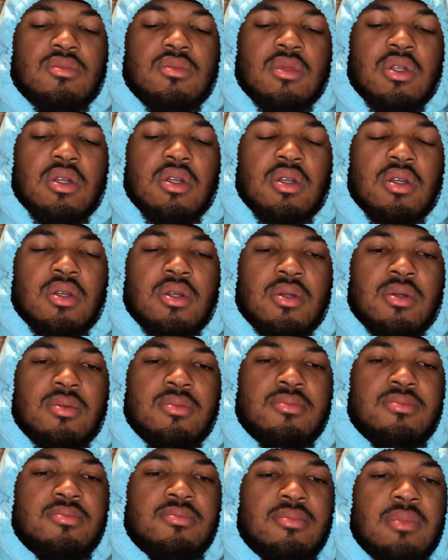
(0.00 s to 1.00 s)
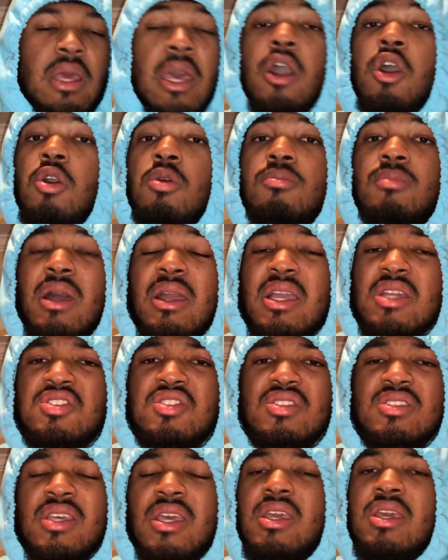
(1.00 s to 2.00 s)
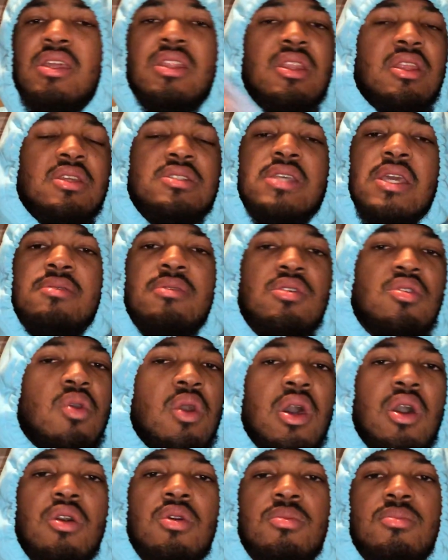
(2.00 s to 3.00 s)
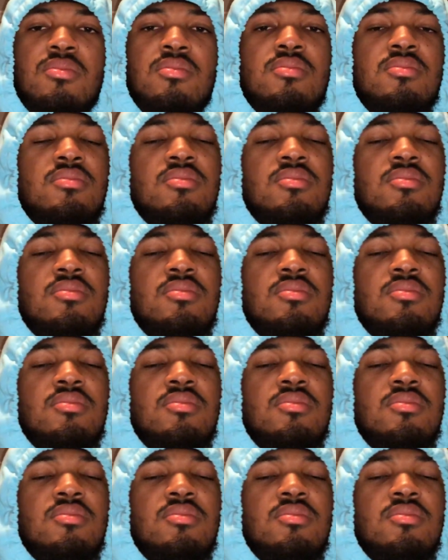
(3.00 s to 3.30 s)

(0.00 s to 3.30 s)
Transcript: help, I guess you could say. The same equal help,